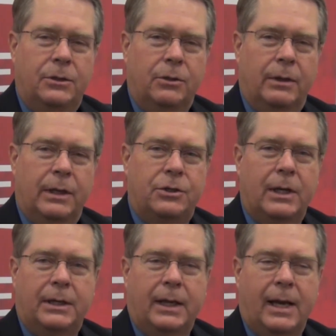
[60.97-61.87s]
to
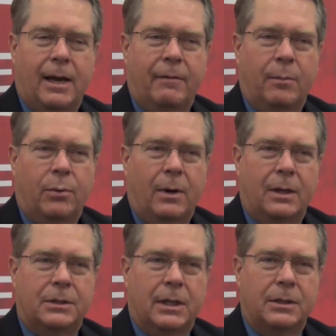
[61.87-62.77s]
initiate the calving
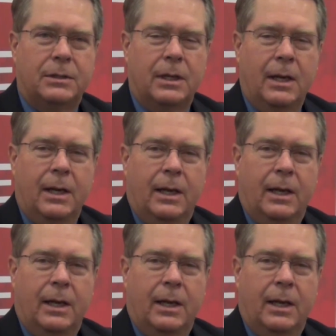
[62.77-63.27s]
process.